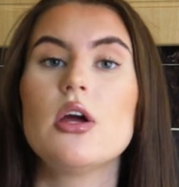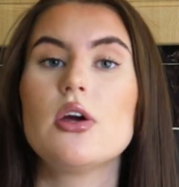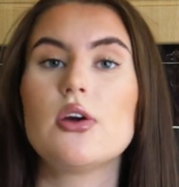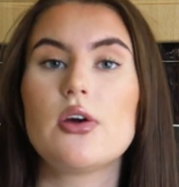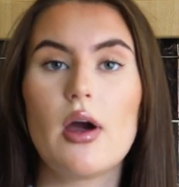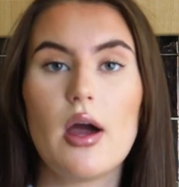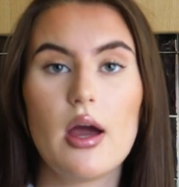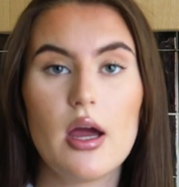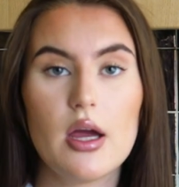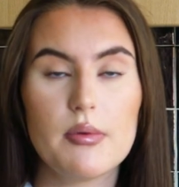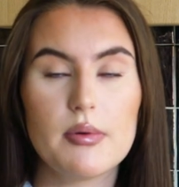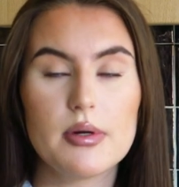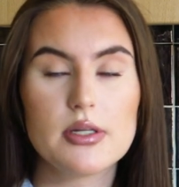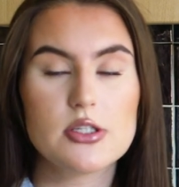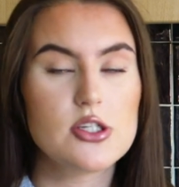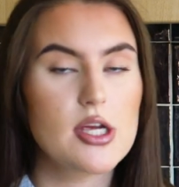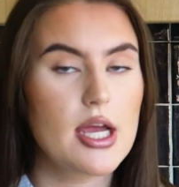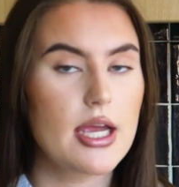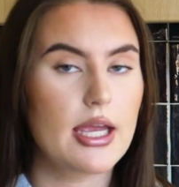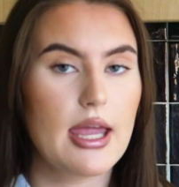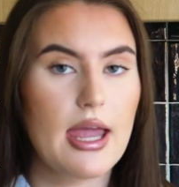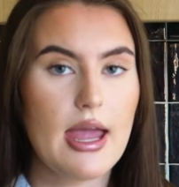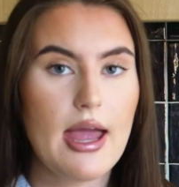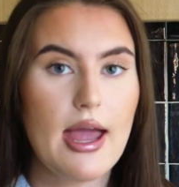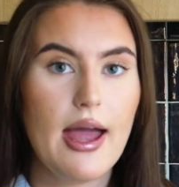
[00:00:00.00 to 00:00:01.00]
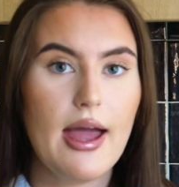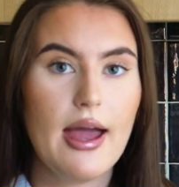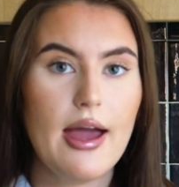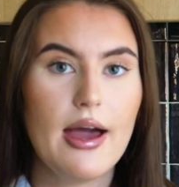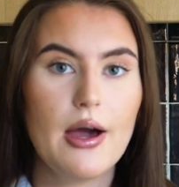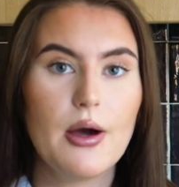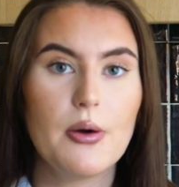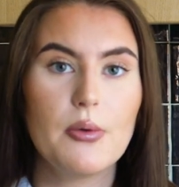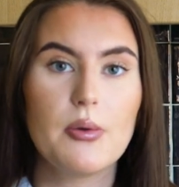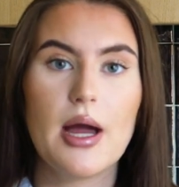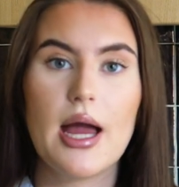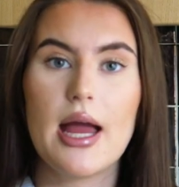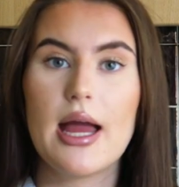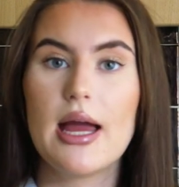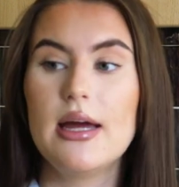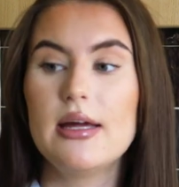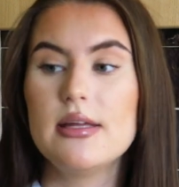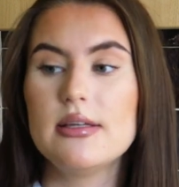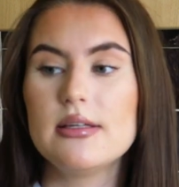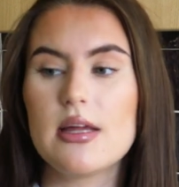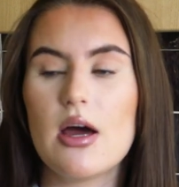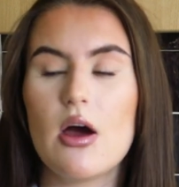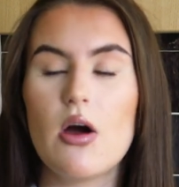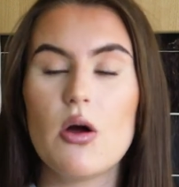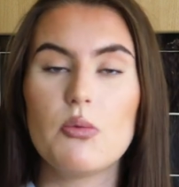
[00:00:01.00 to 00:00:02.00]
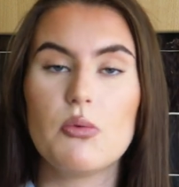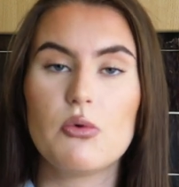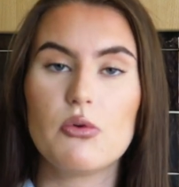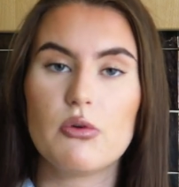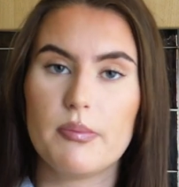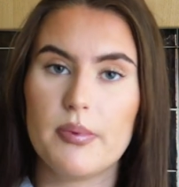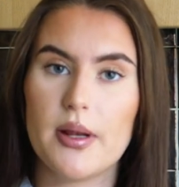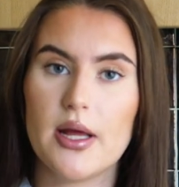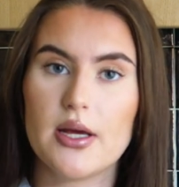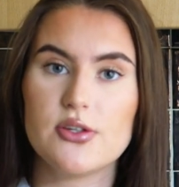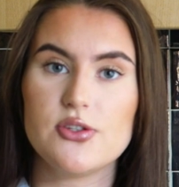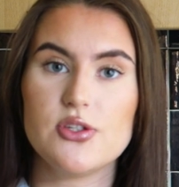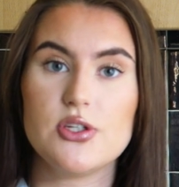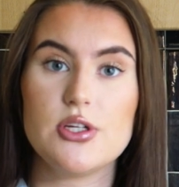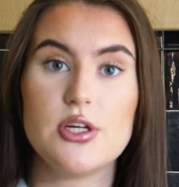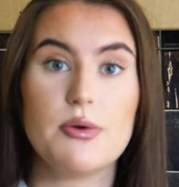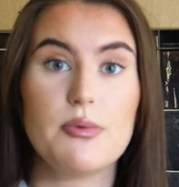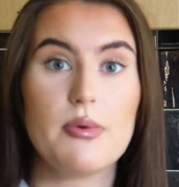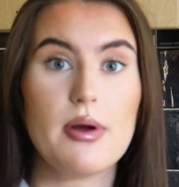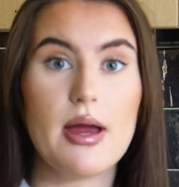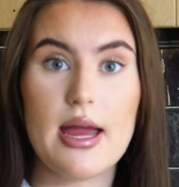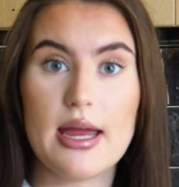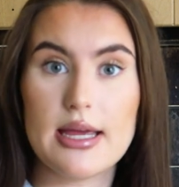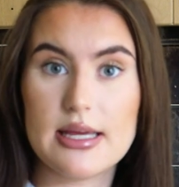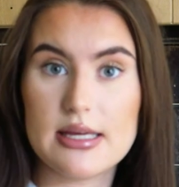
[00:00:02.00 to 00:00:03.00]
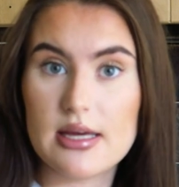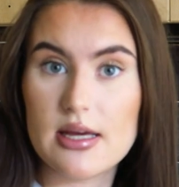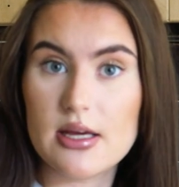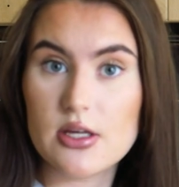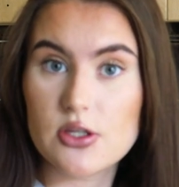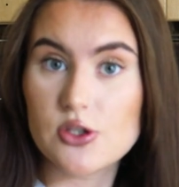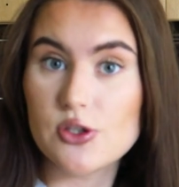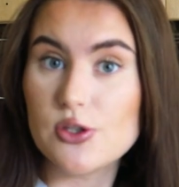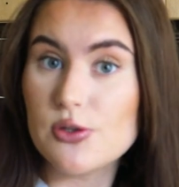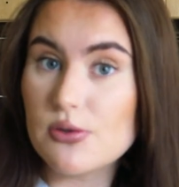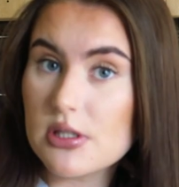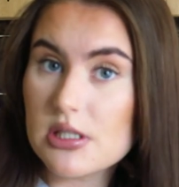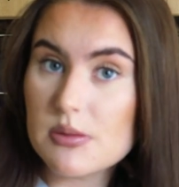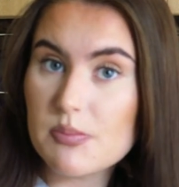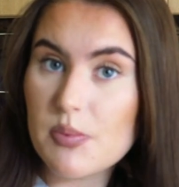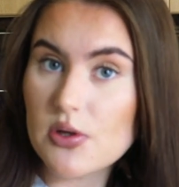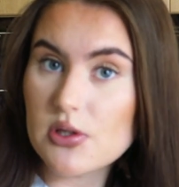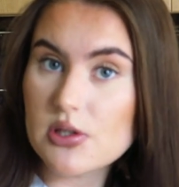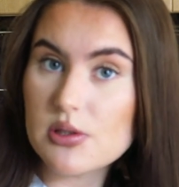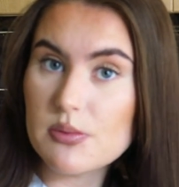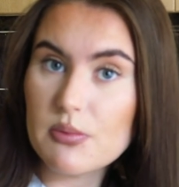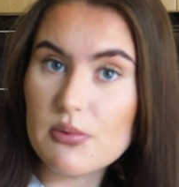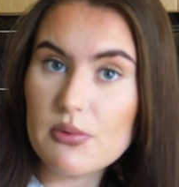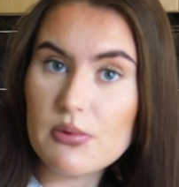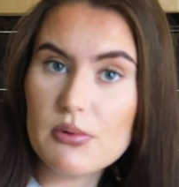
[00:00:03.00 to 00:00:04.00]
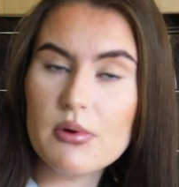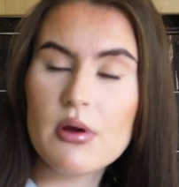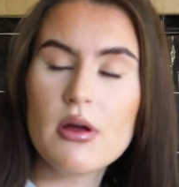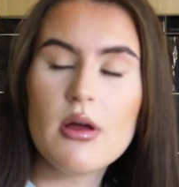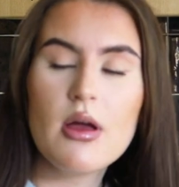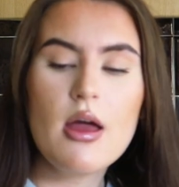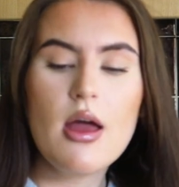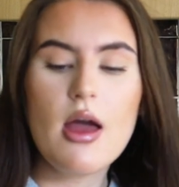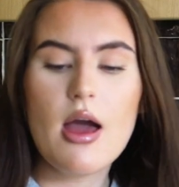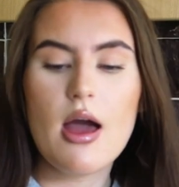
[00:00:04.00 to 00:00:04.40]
Go and check it out and I will reply to you as soon as possible.